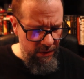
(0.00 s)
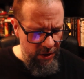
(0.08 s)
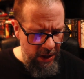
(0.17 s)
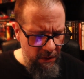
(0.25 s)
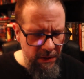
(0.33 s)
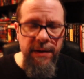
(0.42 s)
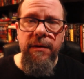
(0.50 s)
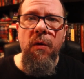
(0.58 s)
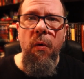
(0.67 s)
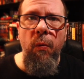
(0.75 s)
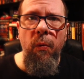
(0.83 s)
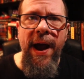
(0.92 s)
Jaron
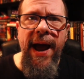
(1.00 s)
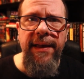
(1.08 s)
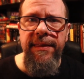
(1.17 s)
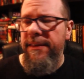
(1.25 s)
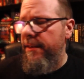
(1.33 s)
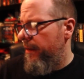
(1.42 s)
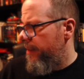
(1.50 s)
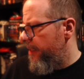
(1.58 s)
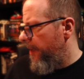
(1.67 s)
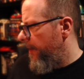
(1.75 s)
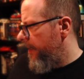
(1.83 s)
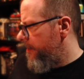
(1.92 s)
Rath
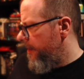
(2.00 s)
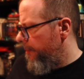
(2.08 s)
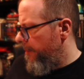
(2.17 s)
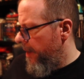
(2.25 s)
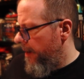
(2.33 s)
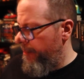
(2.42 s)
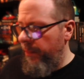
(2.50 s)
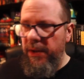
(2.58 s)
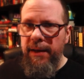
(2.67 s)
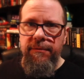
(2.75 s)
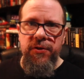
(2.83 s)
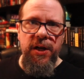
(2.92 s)
series. I
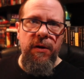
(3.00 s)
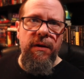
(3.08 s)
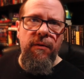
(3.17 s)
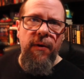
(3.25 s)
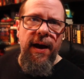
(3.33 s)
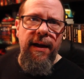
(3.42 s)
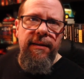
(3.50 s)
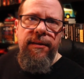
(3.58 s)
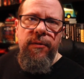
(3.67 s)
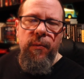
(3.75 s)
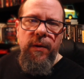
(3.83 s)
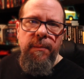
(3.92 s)
believe Jaron
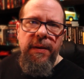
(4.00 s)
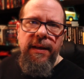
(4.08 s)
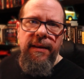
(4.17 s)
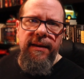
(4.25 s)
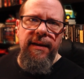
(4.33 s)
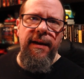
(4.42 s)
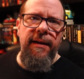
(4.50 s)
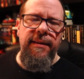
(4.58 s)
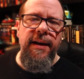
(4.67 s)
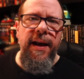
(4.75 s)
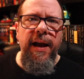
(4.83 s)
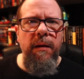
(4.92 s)
Rath would be the
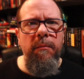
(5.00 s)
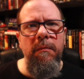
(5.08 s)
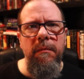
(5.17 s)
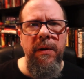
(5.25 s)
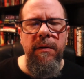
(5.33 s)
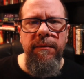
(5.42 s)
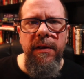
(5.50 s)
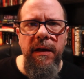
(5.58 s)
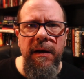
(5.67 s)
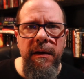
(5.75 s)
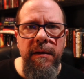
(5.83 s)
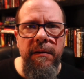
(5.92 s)
name of
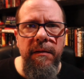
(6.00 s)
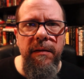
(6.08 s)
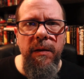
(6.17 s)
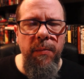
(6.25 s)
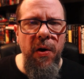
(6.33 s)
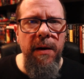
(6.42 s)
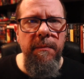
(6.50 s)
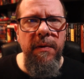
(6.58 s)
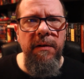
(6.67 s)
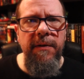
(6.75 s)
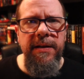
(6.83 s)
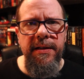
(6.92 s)
the prime
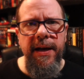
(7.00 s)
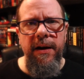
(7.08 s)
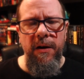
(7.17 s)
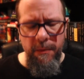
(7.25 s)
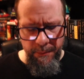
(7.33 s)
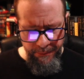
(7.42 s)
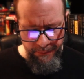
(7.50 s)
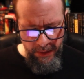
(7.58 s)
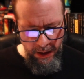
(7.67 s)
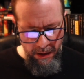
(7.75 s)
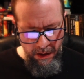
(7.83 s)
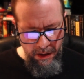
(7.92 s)
investigator.
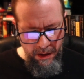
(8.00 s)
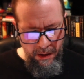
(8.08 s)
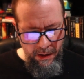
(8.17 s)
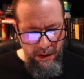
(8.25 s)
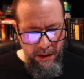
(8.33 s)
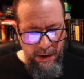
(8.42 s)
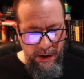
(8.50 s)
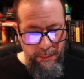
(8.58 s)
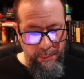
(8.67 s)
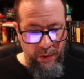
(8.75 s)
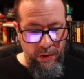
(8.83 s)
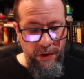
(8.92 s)
All
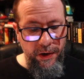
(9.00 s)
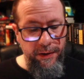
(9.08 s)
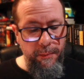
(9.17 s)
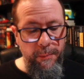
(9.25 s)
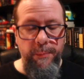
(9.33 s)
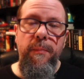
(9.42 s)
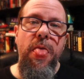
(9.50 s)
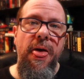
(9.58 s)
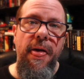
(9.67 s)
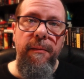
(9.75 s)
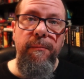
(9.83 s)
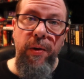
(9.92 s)
right, Berlin,
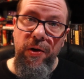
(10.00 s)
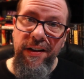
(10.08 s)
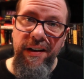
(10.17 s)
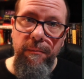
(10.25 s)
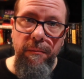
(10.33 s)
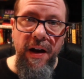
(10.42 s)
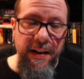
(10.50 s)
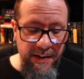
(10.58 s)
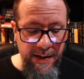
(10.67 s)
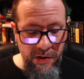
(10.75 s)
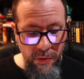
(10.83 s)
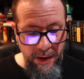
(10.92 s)

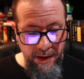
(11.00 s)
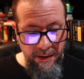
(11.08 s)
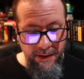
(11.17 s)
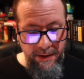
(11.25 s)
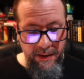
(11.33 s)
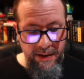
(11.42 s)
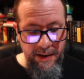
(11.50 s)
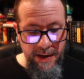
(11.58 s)
1929.